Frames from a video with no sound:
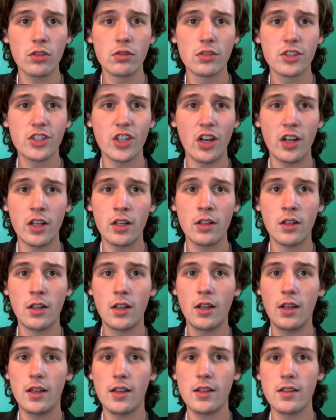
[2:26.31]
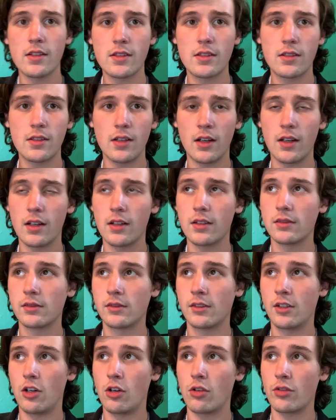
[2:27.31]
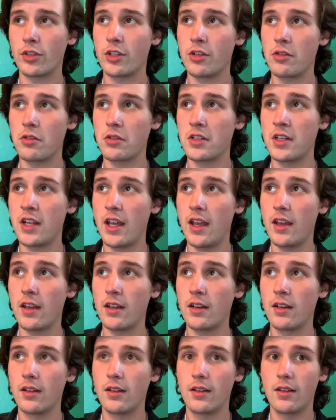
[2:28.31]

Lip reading: son is on the news dead.